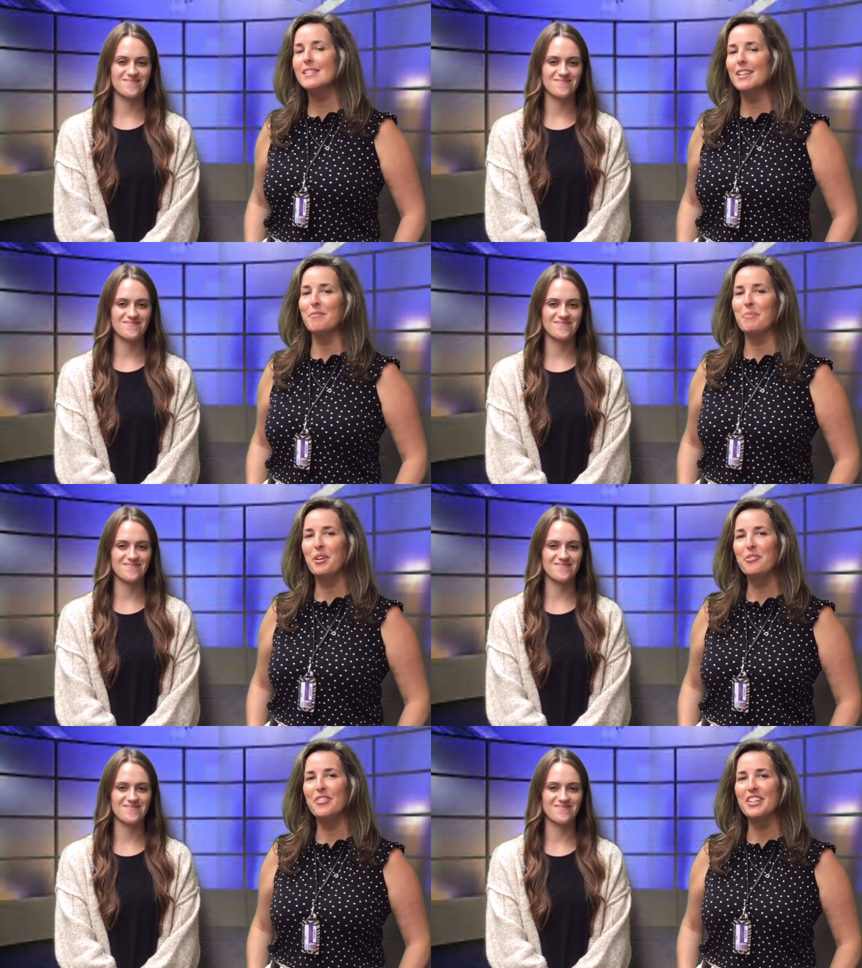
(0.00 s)
Speaker 1: like a
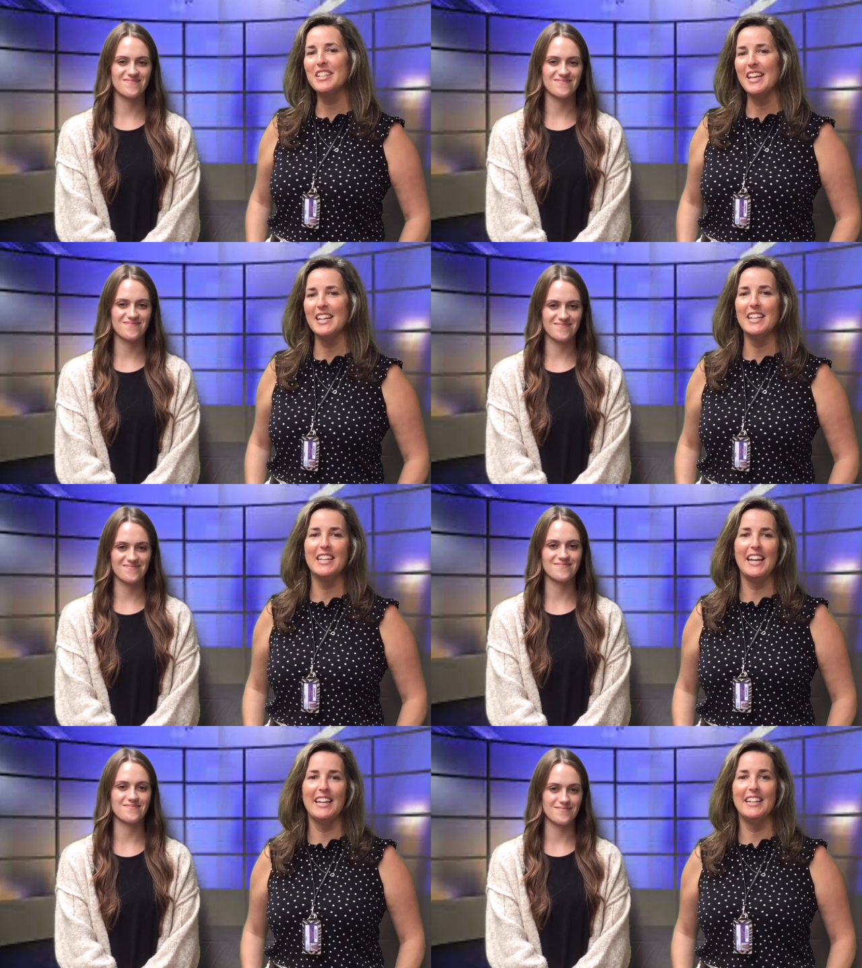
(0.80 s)
perfect day to
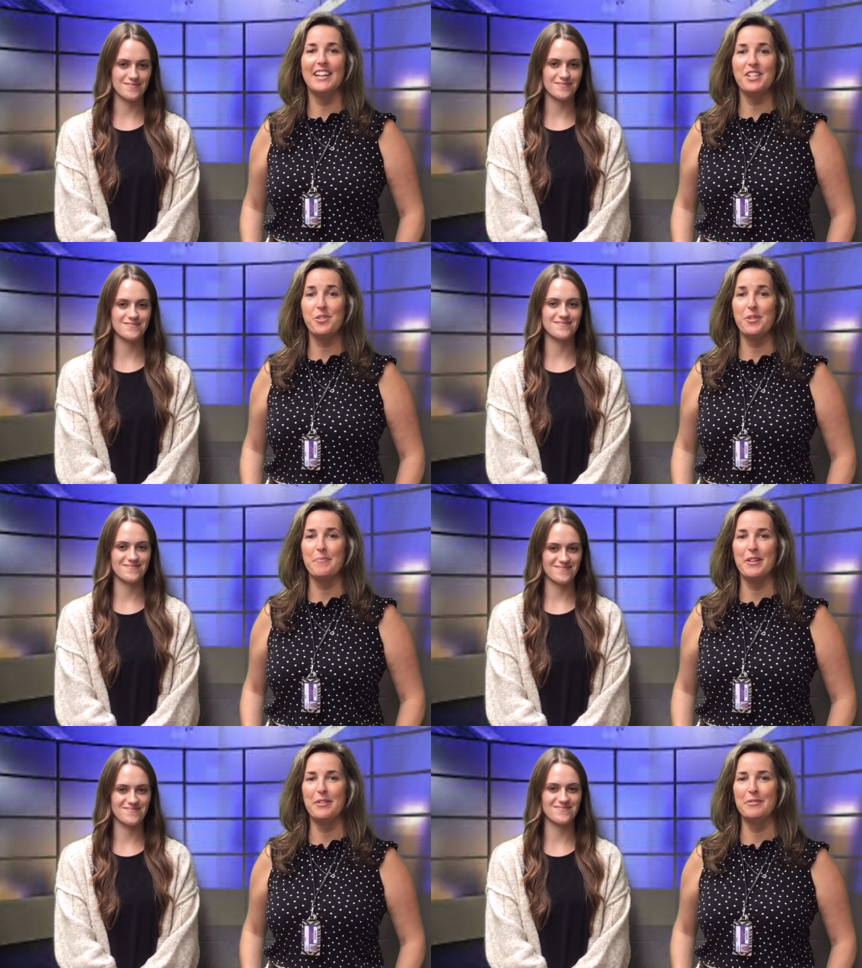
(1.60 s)
get an ice cream
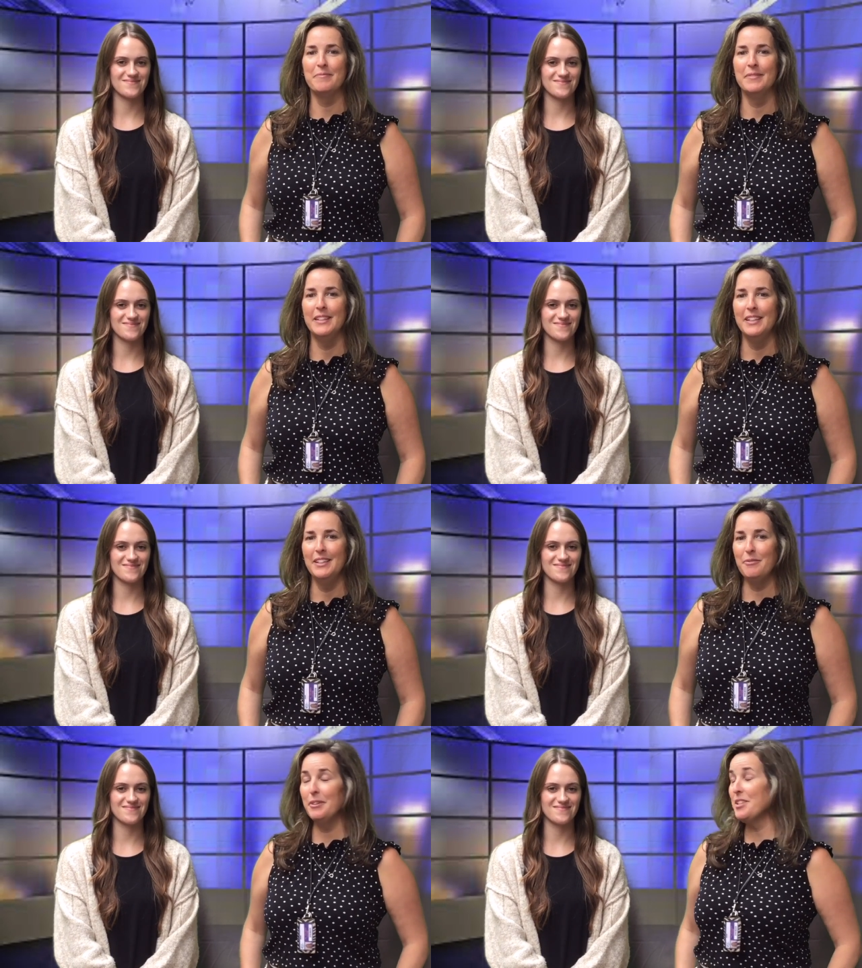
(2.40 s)
cone.
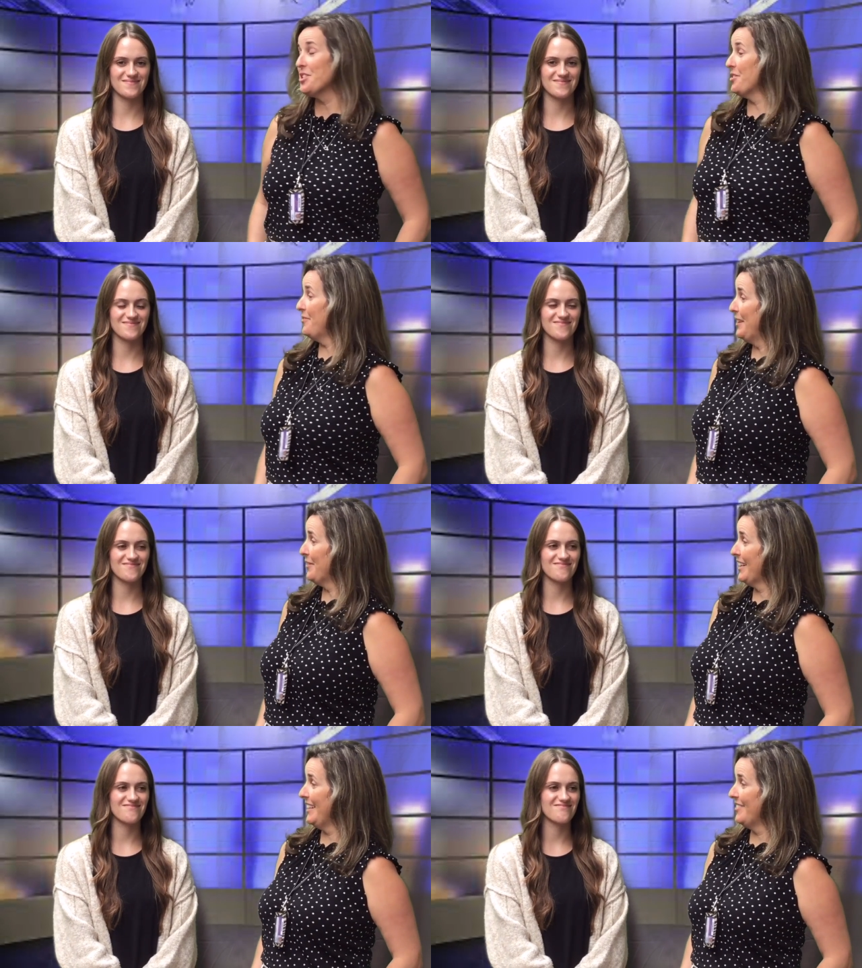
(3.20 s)
What is your
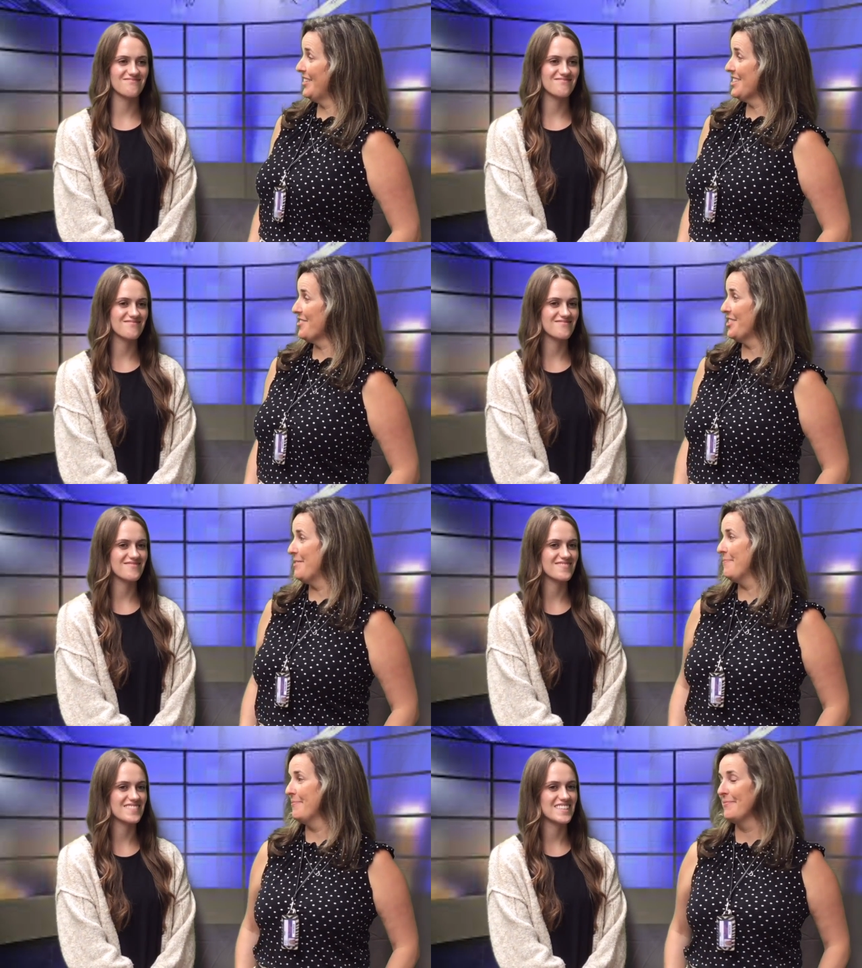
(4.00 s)
favorite kind of ice cream?
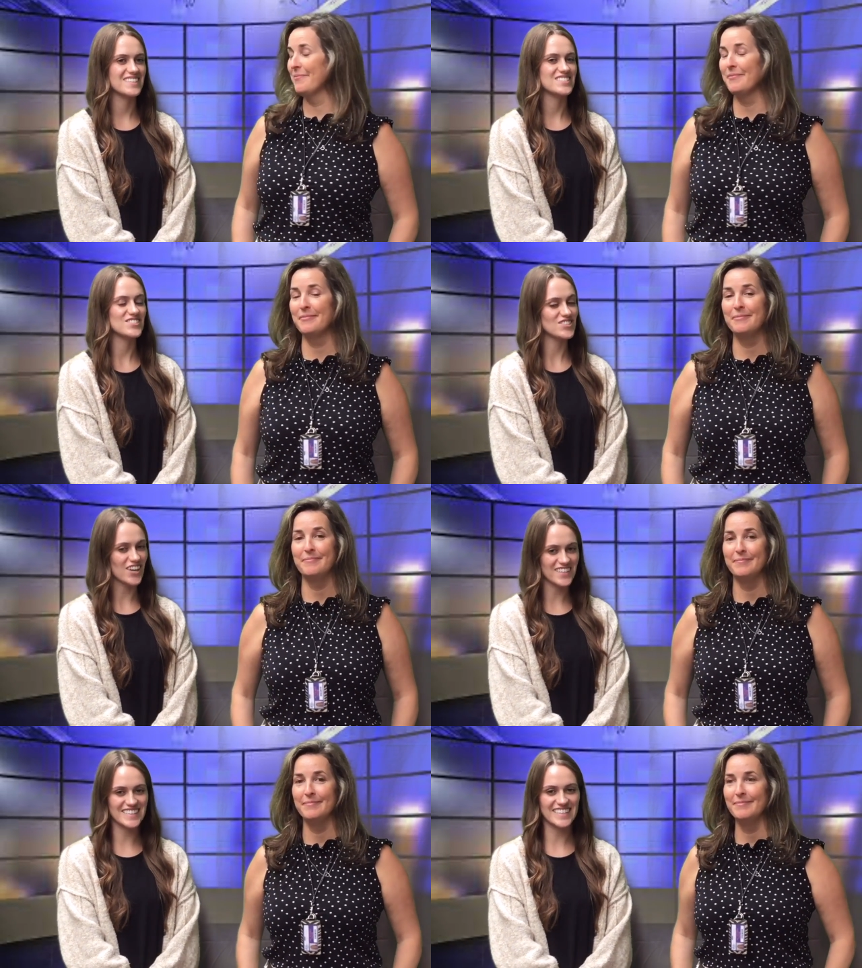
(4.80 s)

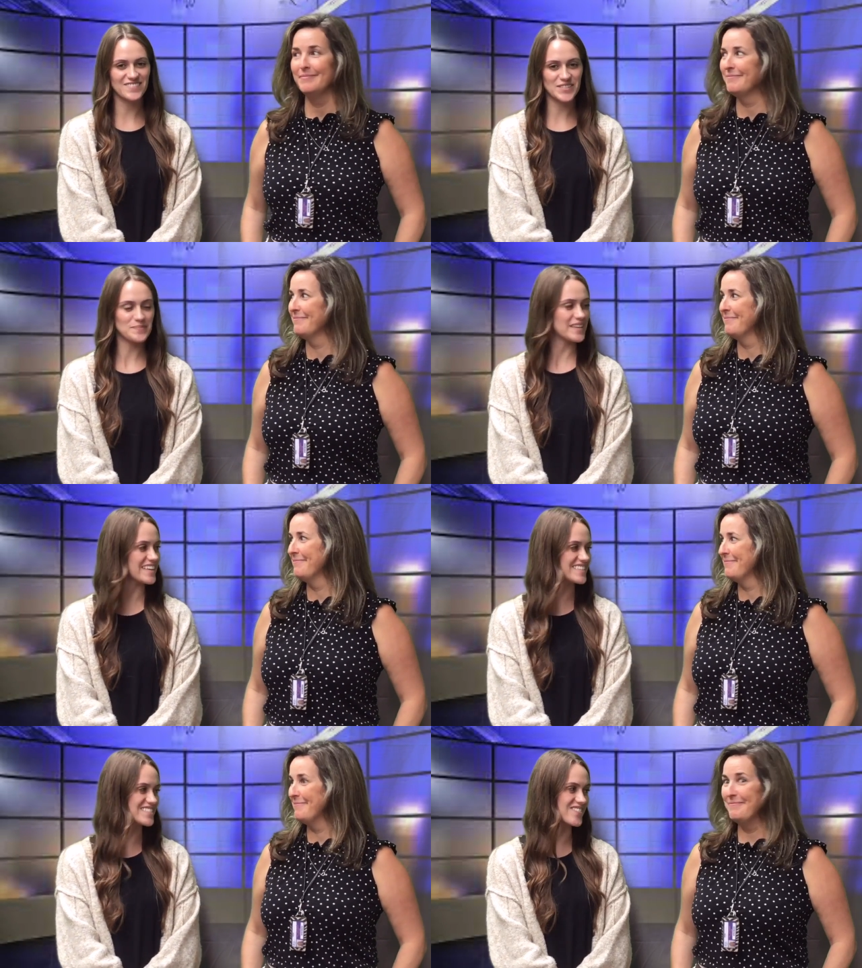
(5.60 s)
Chocolate
Speaker 2: for me.
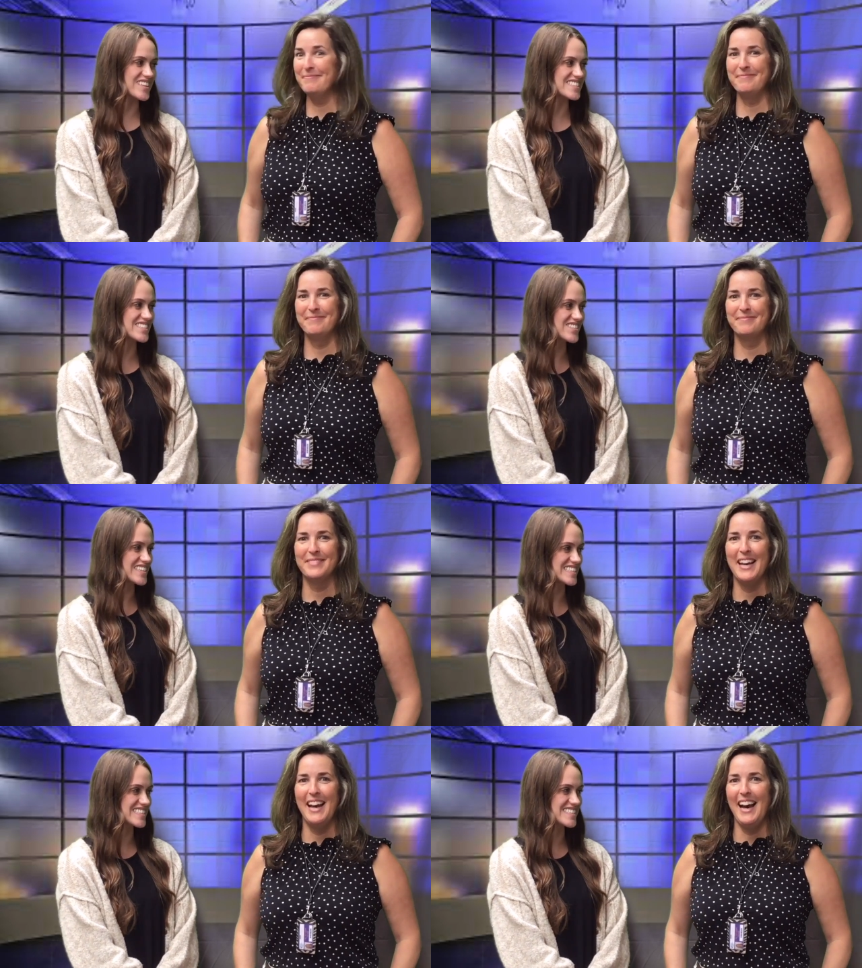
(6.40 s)
Mm. What is mm. yours?
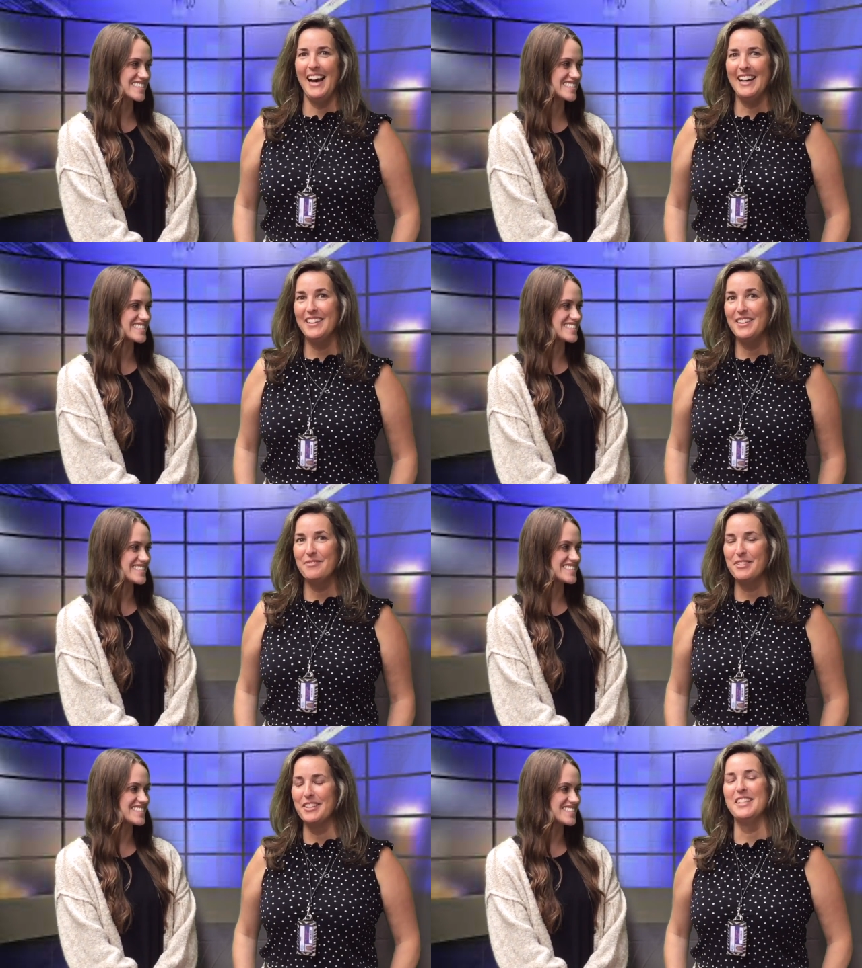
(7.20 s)
Speaker 1: I
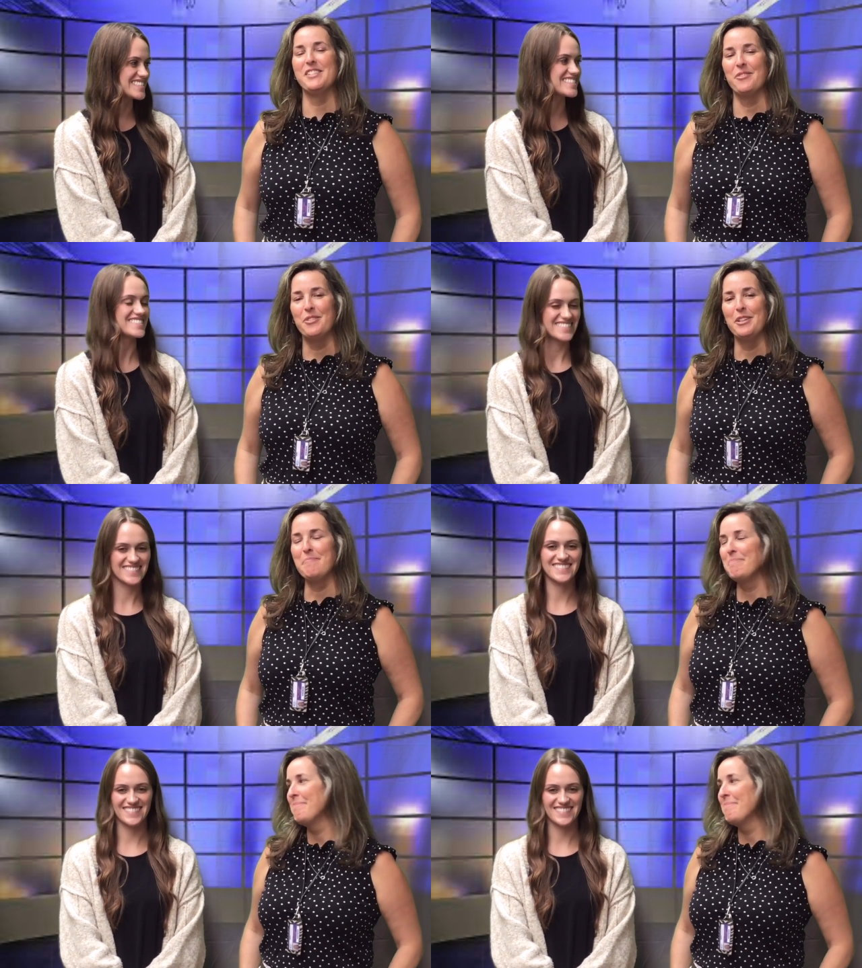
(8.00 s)
love cookies and cream.